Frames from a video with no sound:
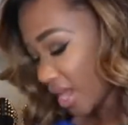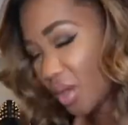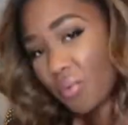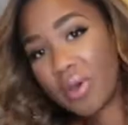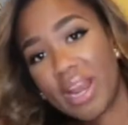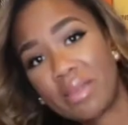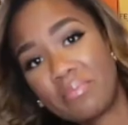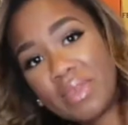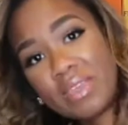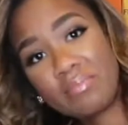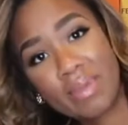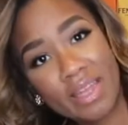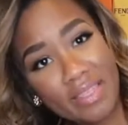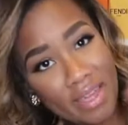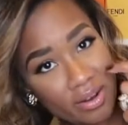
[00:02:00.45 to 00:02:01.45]
And what I
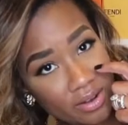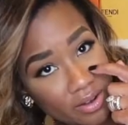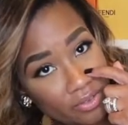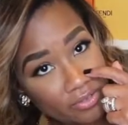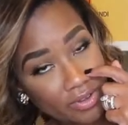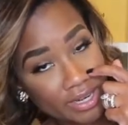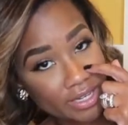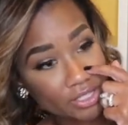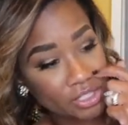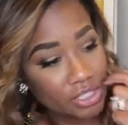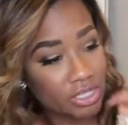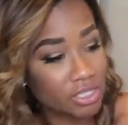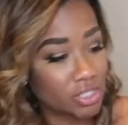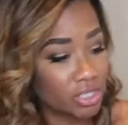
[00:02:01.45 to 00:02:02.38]
mean by that, on a Funny She